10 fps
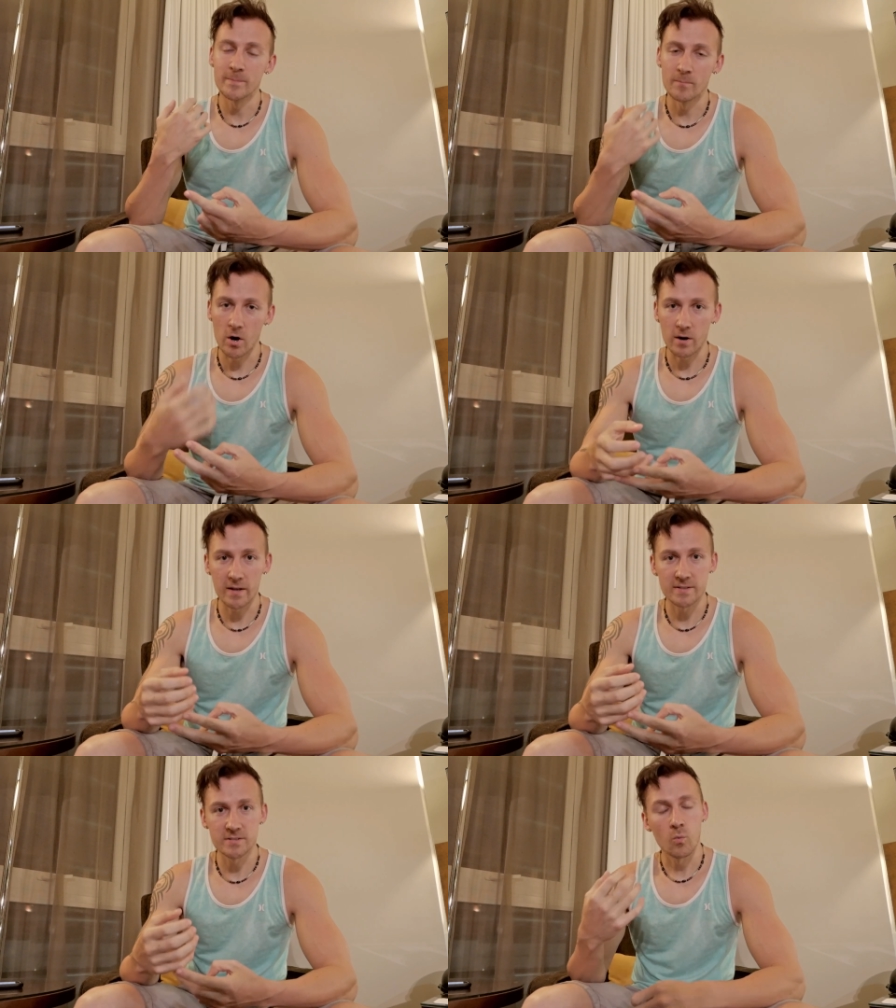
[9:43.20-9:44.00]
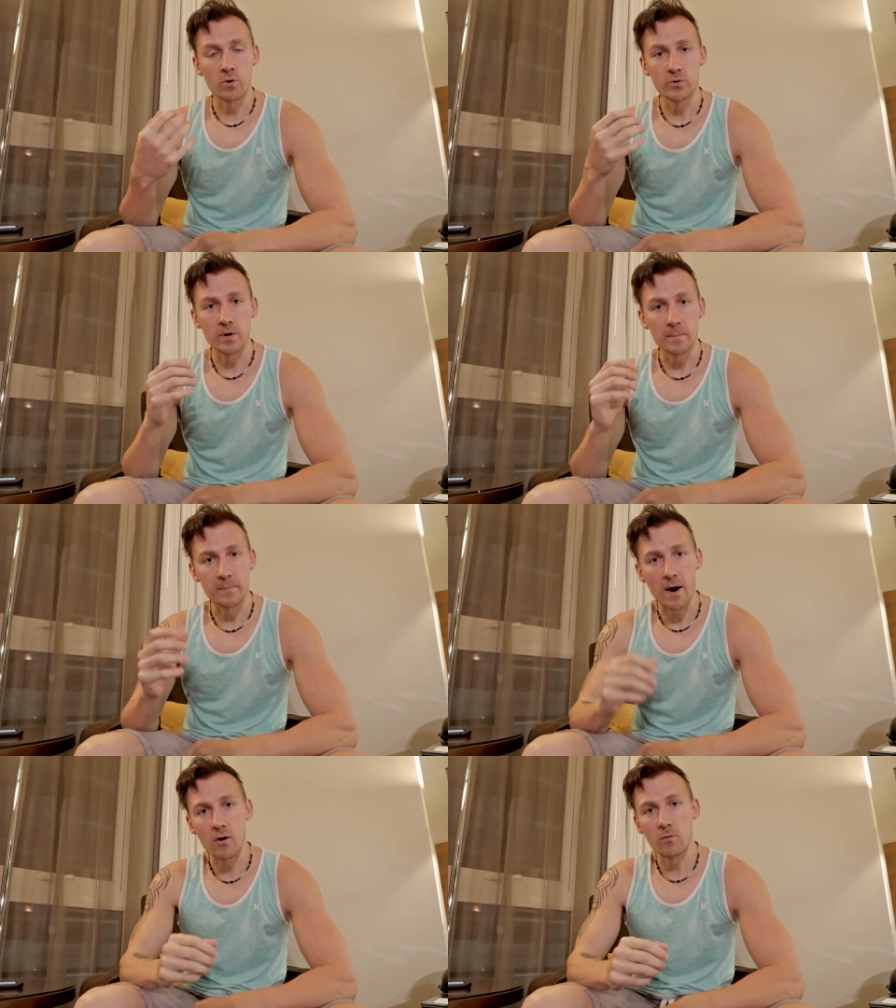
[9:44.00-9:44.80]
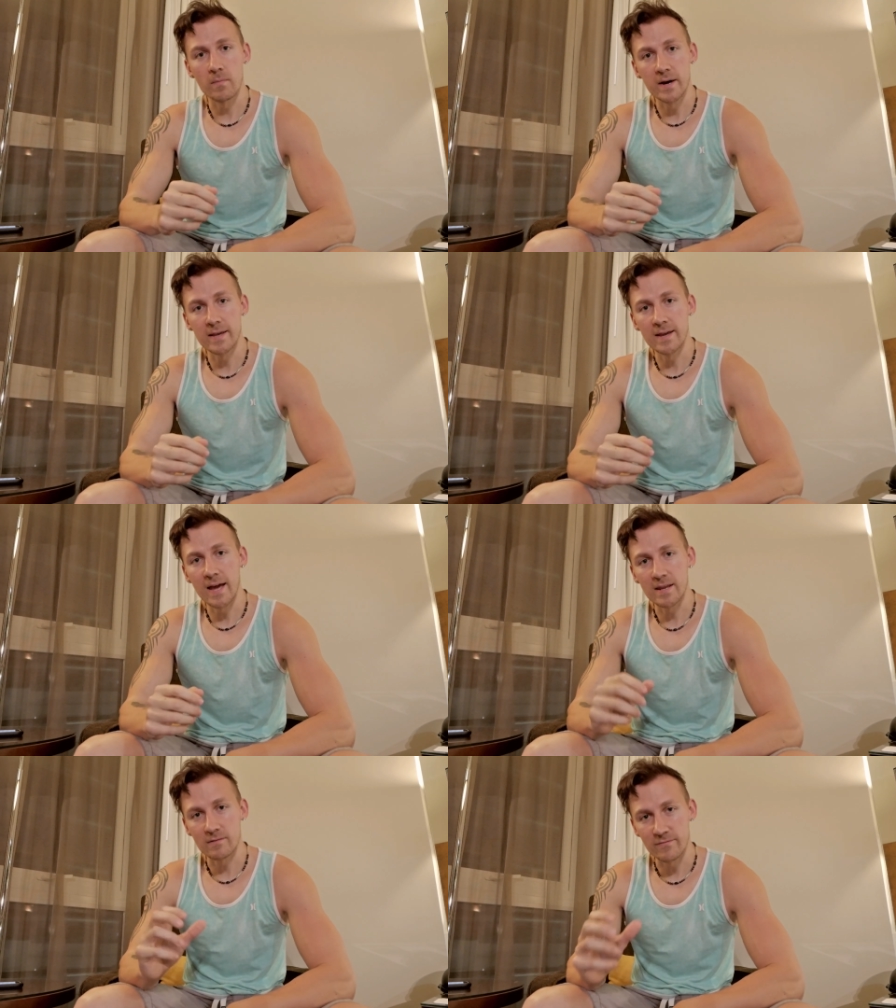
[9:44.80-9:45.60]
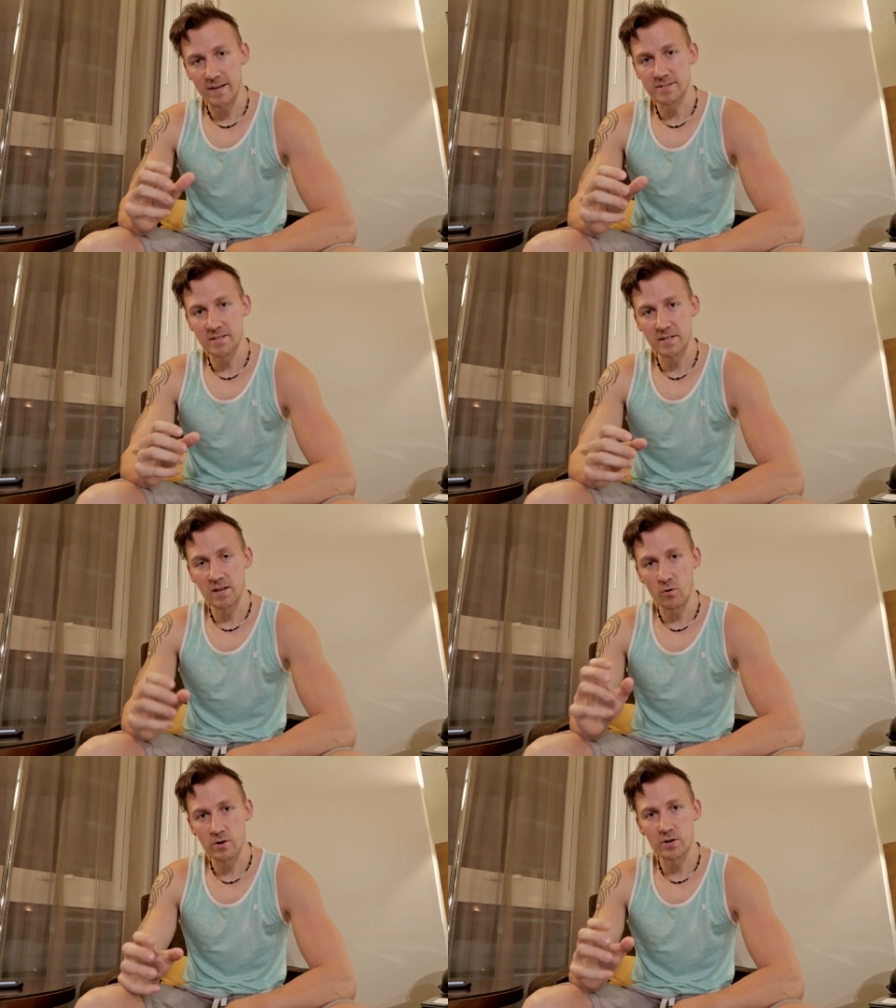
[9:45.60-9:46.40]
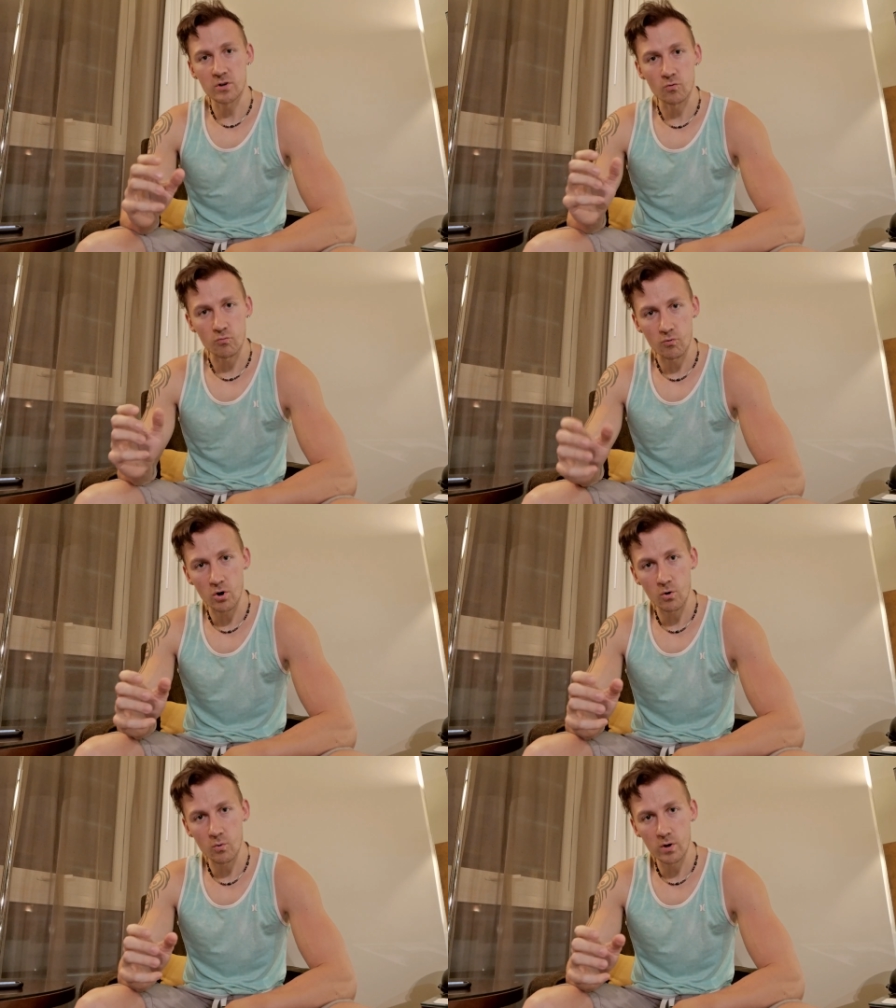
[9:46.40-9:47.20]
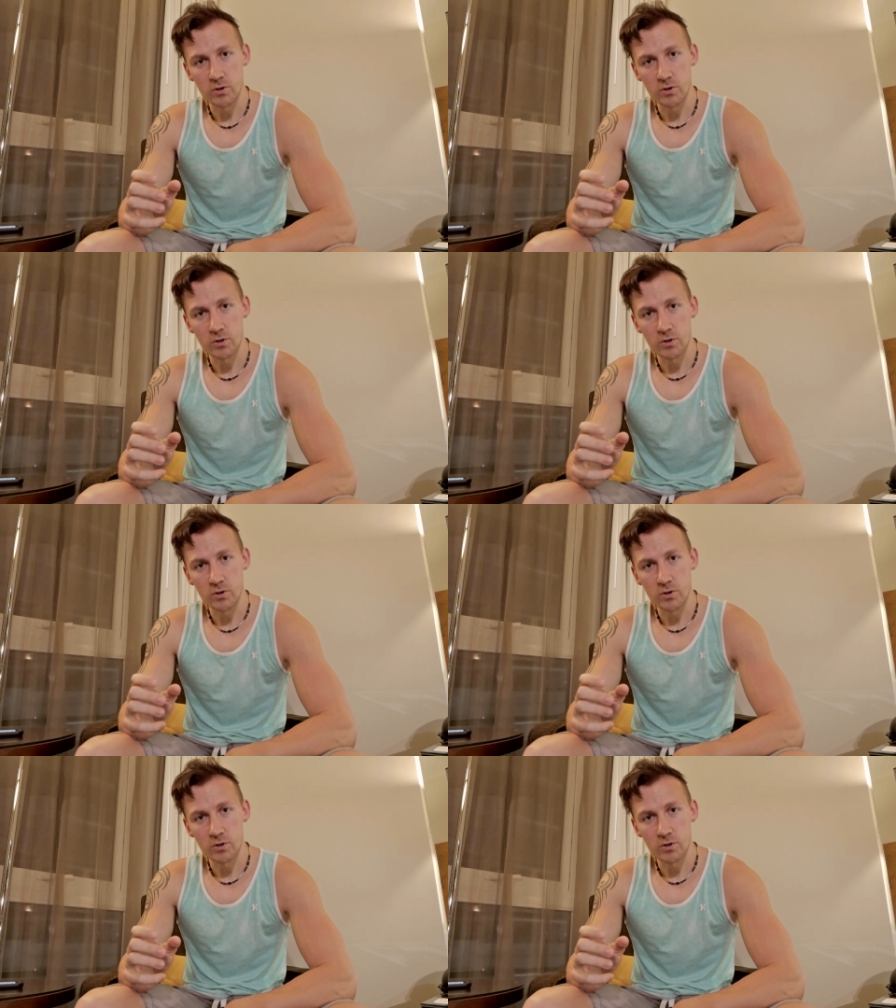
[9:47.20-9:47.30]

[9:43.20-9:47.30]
markets, where you can borrow money and invest it in order to grow